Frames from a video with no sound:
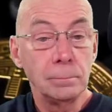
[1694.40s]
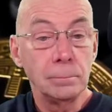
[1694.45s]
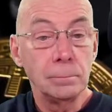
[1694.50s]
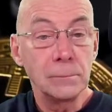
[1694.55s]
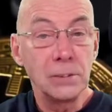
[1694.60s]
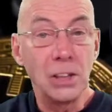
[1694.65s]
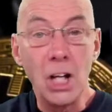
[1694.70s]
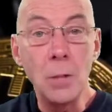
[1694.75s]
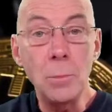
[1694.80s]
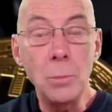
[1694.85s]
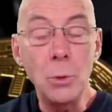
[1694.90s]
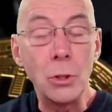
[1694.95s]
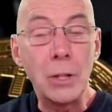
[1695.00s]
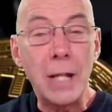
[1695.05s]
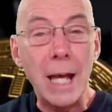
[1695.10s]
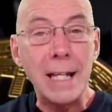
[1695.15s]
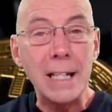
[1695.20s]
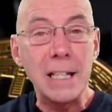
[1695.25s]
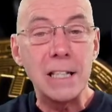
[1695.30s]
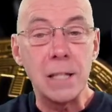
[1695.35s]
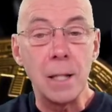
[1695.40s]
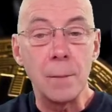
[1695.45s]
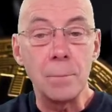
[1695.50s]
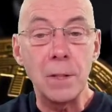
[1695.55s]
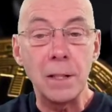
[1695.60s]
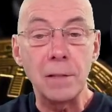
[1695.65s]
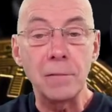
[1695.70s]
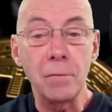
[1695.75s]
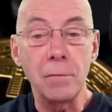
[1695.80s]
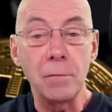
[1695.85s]
I hope you're getting
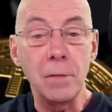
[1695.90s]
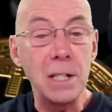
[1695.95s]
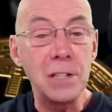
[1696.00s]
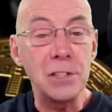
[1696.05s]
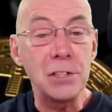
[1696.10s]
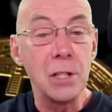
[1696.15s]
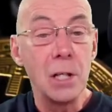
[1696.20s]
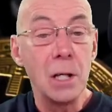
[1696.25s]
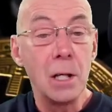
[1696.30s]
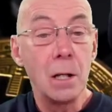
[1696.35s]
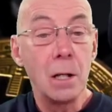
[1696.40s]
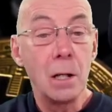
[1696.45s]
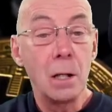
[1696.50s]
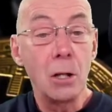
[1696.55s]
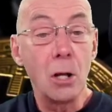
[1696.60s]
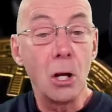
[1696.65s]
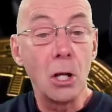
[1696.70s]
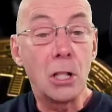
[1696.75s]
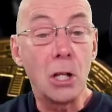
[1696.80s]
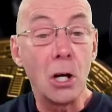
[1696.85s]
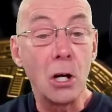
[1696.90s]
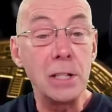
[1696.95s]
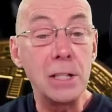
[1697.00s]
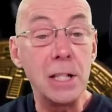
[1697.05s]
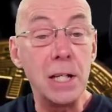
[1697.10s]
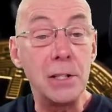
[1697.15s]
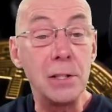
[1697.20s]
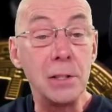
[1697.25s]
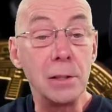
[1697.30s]
something from this like I did.